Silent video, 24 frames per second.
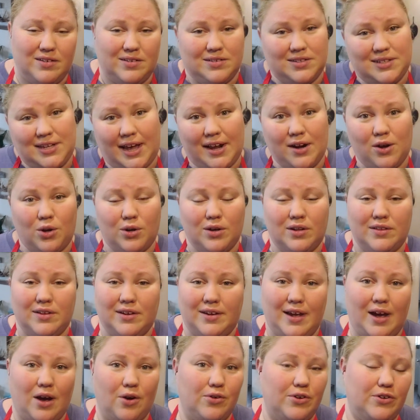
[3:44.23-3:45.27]
sat out on the
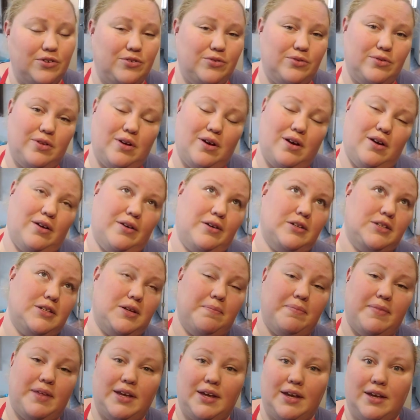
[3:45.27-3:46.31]
counter too long or
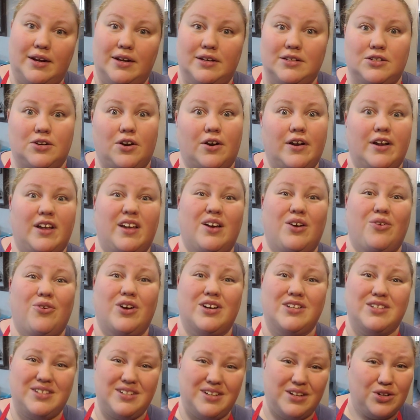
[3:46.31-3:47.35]
something and it started to get
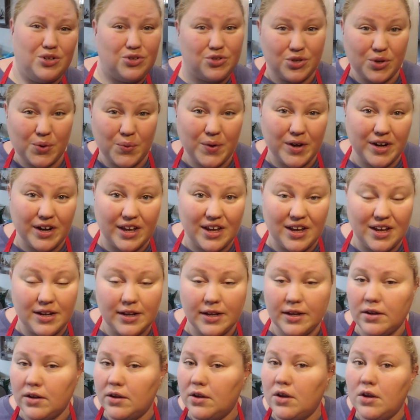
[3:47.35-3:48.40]
crusty and you don't want to eat
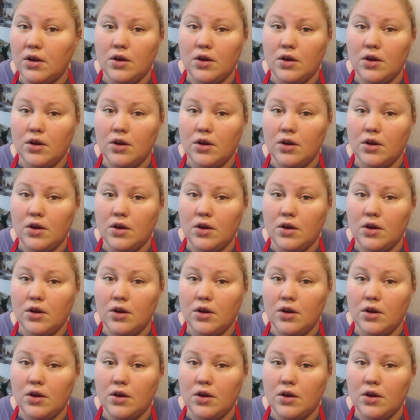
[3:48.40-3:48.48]
it,